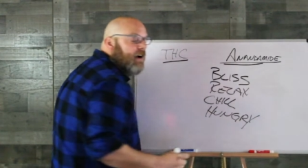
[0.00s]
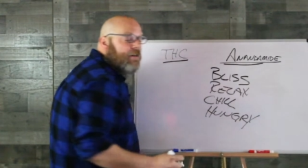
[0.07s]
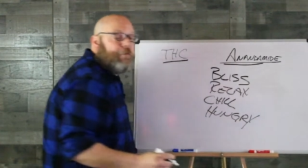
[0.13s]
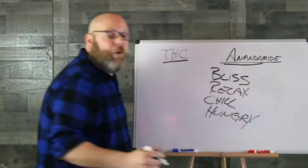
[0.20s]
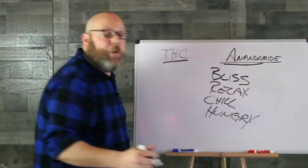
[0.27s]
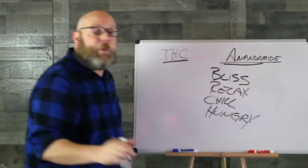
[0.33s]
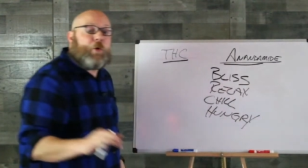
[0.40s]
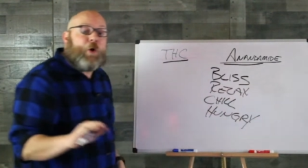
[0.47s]
of
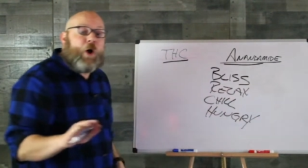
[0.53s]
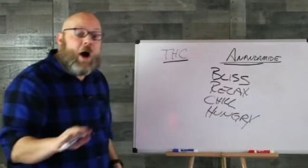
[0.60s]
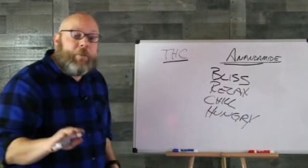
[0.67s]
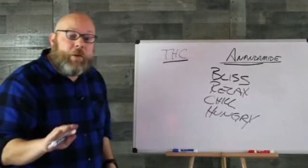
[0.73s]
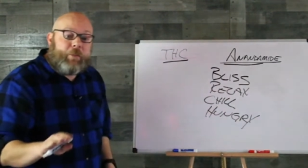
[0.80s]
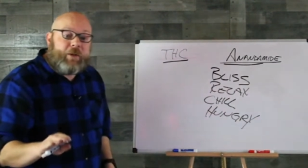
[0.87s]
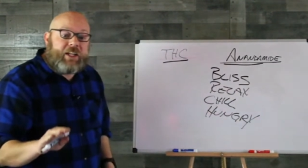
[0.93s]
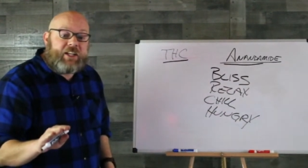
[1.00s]
are
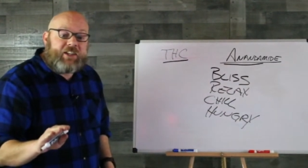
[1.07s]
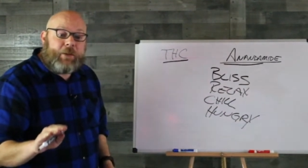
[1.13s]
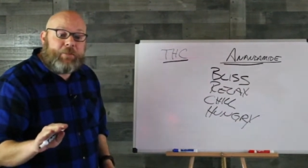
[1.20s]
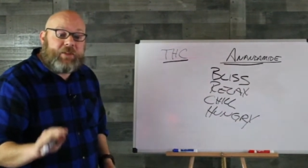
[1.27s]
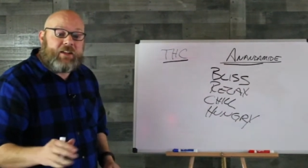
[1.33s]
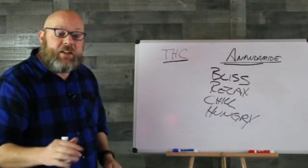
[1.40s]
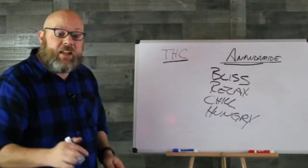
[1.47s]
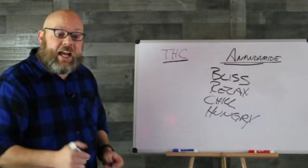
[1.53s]
probably
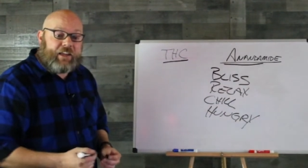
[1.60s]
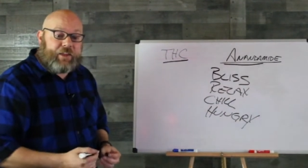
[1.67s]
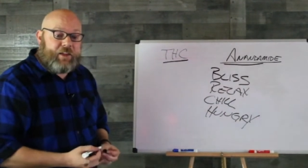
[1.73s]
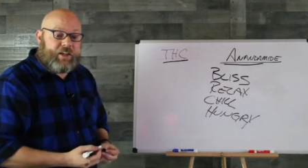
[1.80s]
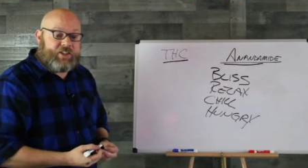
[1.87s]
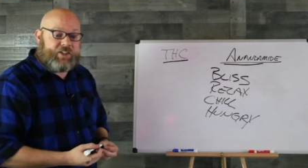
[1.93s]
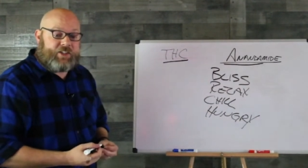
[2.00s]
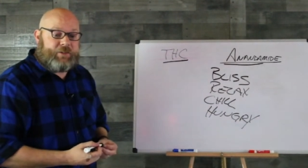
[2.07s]
something like
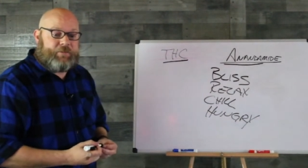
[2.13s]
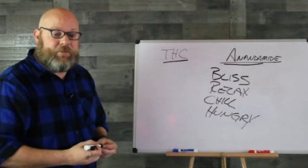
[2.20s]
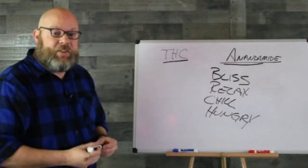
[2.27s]
this